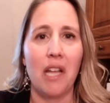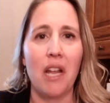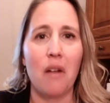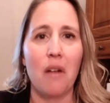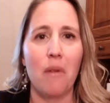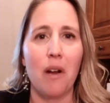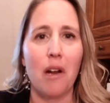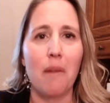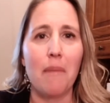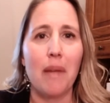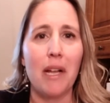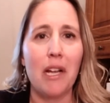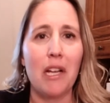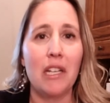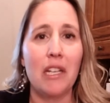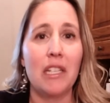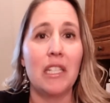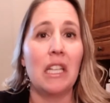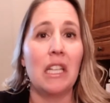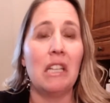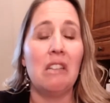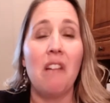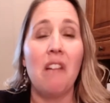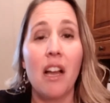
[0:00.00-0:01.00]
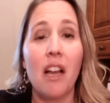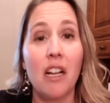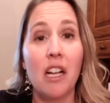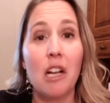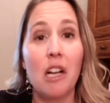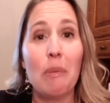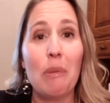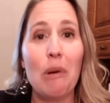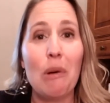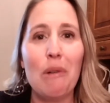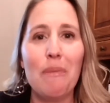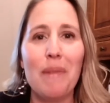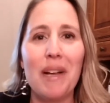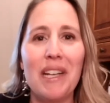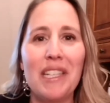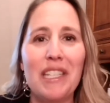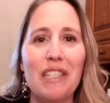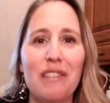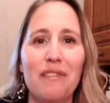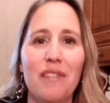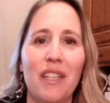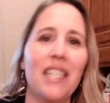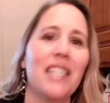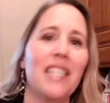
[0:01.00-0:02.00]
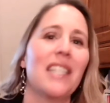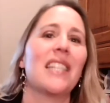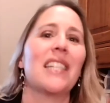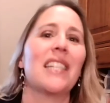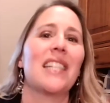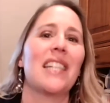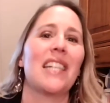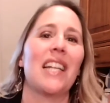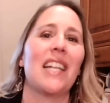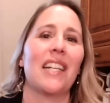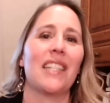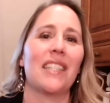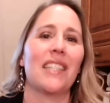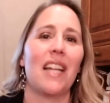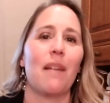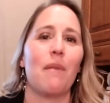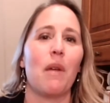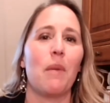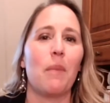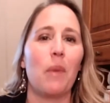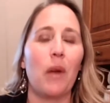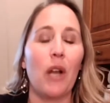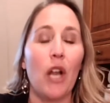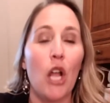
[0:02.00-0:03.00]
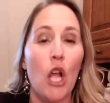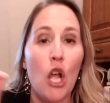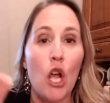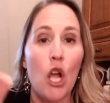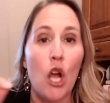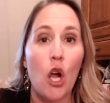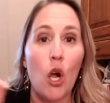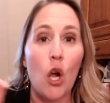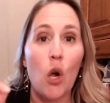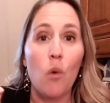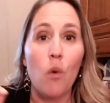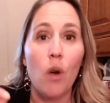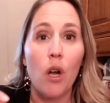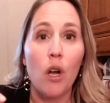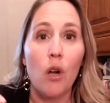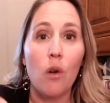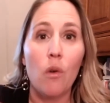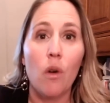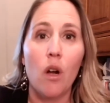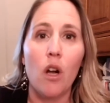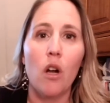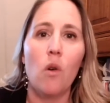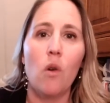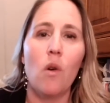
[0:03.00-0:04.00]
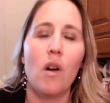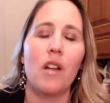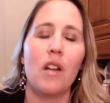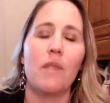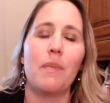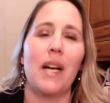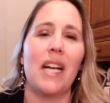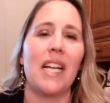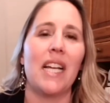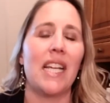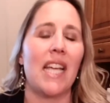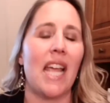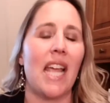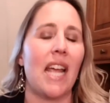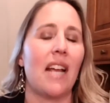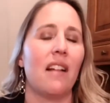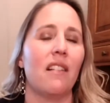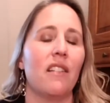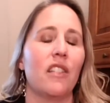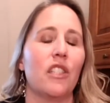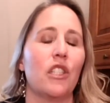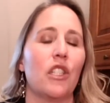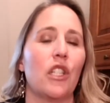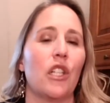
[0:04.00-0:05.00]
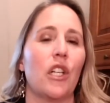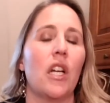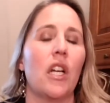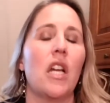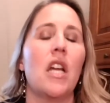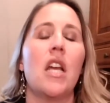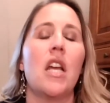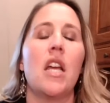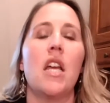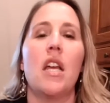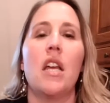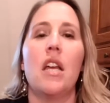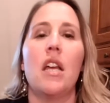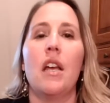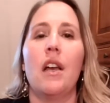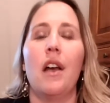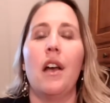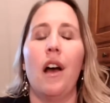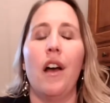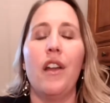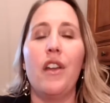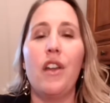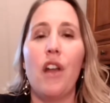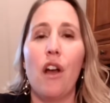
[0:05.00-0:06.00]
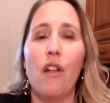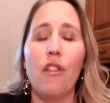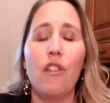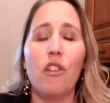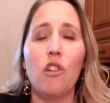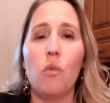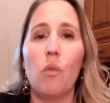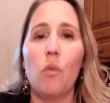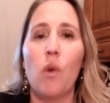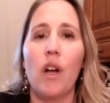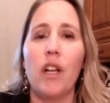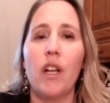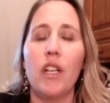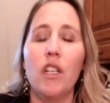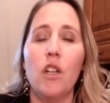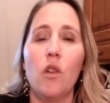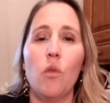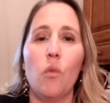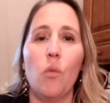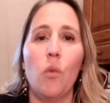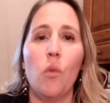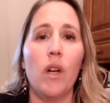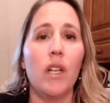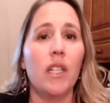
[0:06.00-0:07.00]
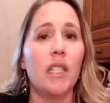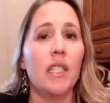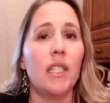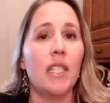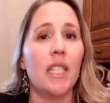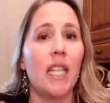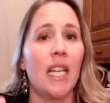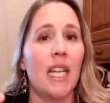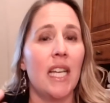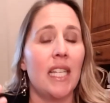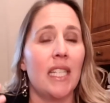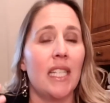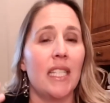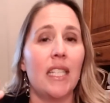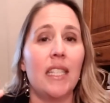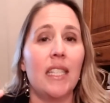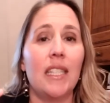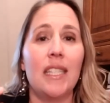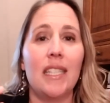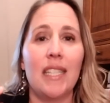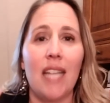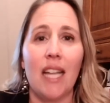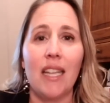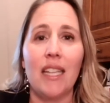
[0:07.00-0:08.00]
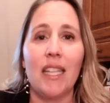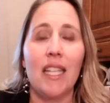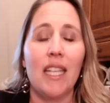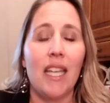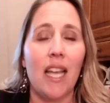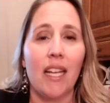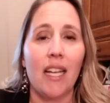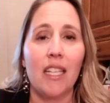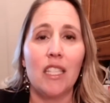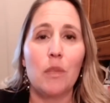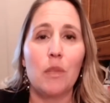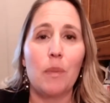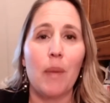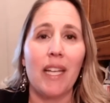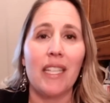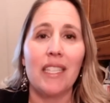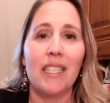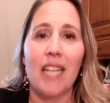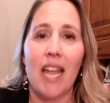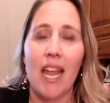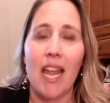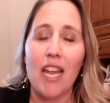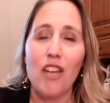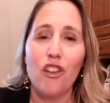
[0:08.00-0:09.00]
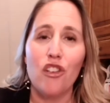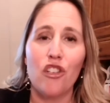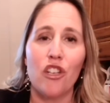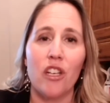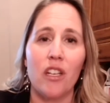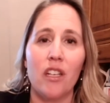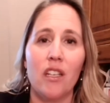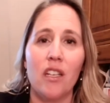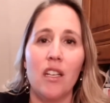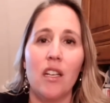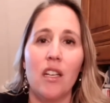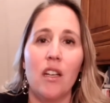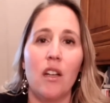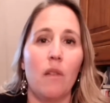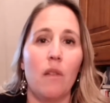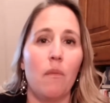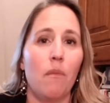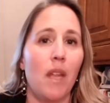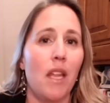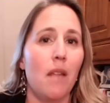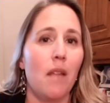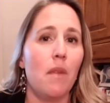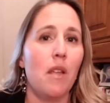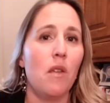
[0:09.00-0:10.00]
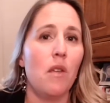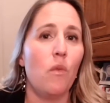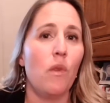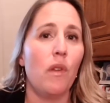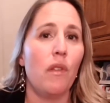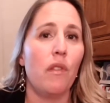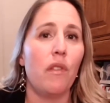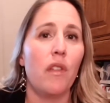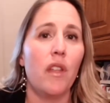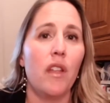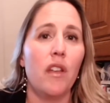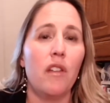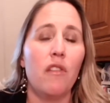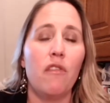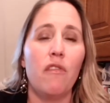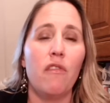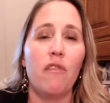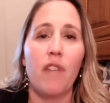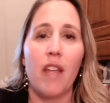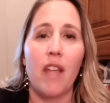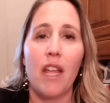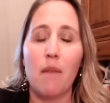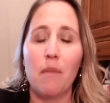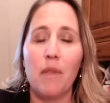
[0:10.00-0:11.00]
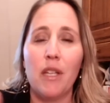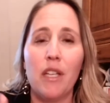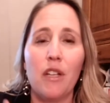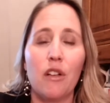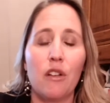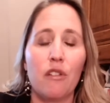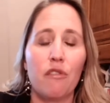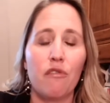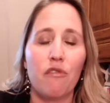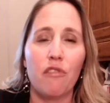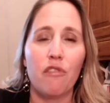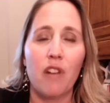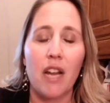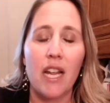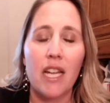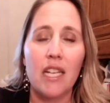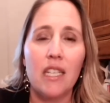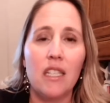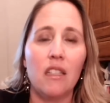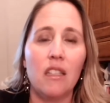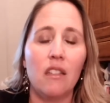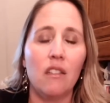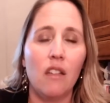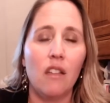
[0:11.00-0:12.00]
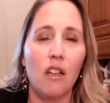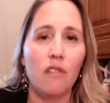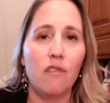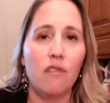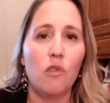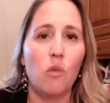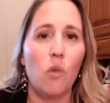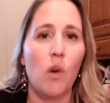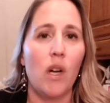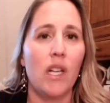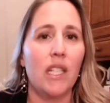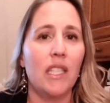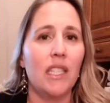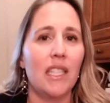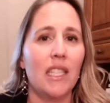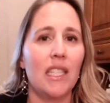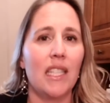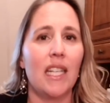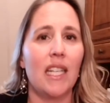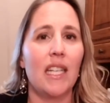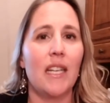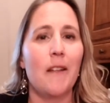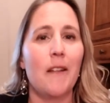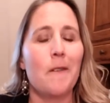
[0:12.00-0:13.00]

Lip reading: where am I going to lock up all my devices the next time I put OOO on my calendar? Another one was to set the expectation, maybe within family or friend, loved ones, that,